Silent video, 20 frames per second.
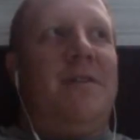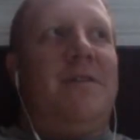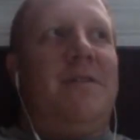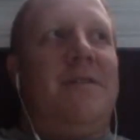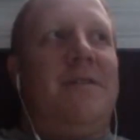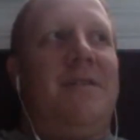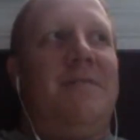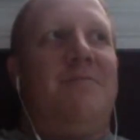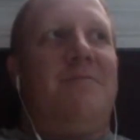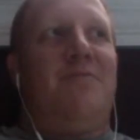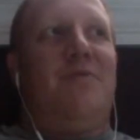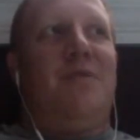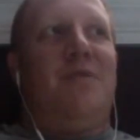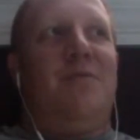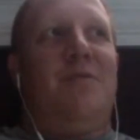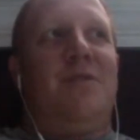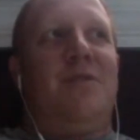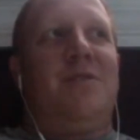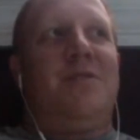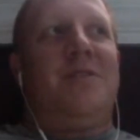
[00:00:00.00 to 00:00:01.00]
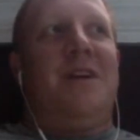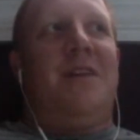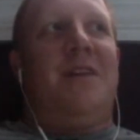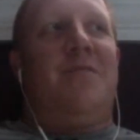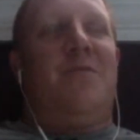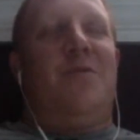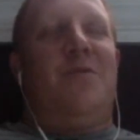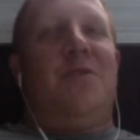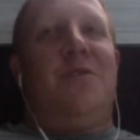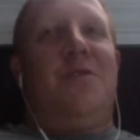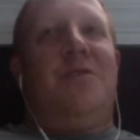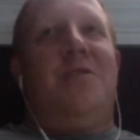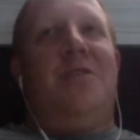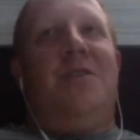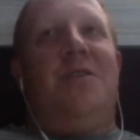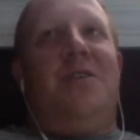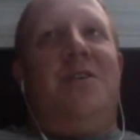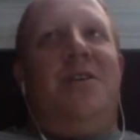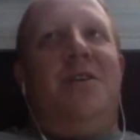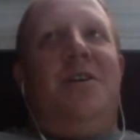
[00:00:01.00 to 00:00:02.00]
pretty much everyone.
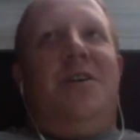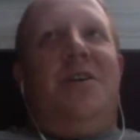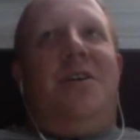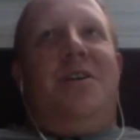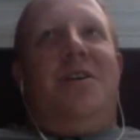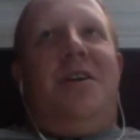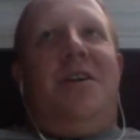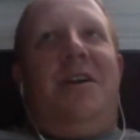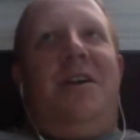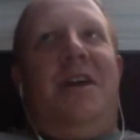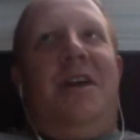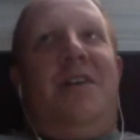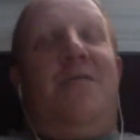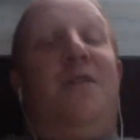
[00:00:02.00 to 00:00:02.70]
It's funny